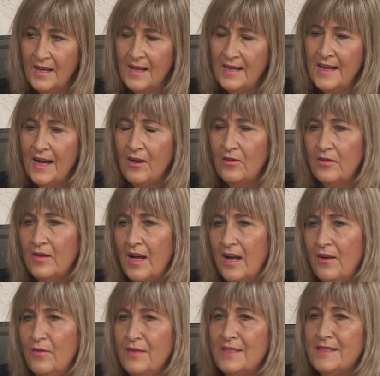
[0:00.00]
Now,
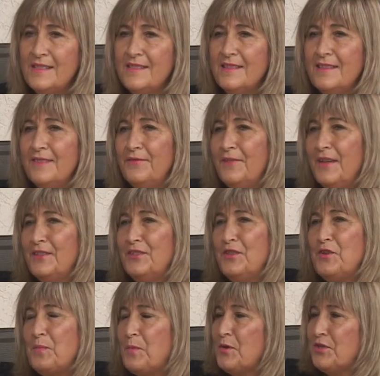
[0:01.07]
how has it affected
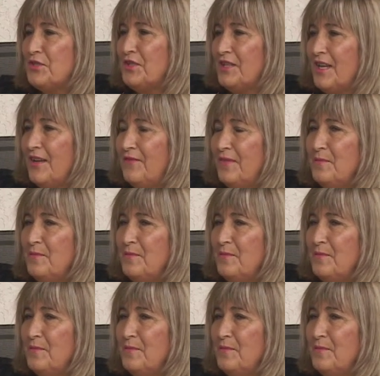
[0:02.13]
your personal life?